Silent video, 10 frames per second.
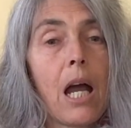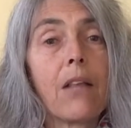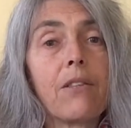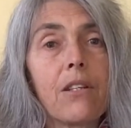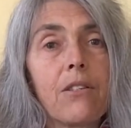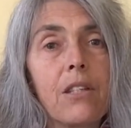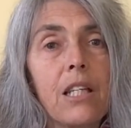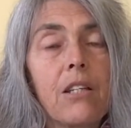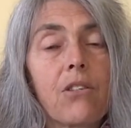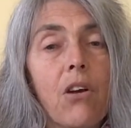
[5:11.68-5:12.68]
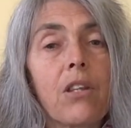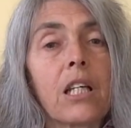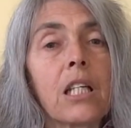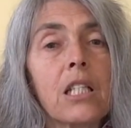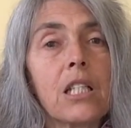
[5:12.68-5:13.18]
And these are
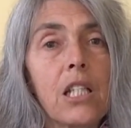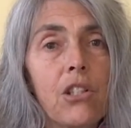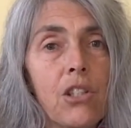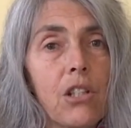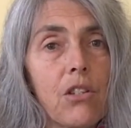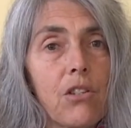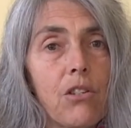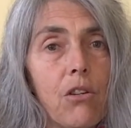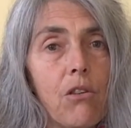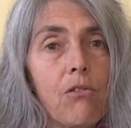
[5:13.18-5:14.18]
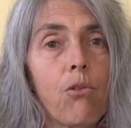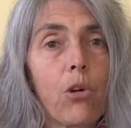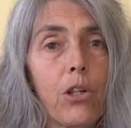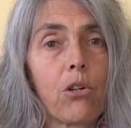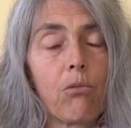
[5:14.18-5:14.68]
the conditions
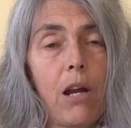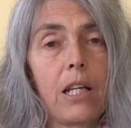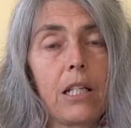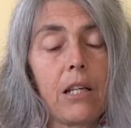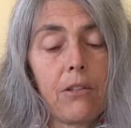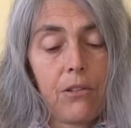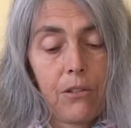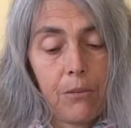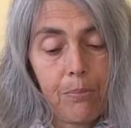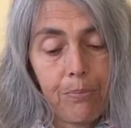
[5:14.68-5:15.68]
for your readiness.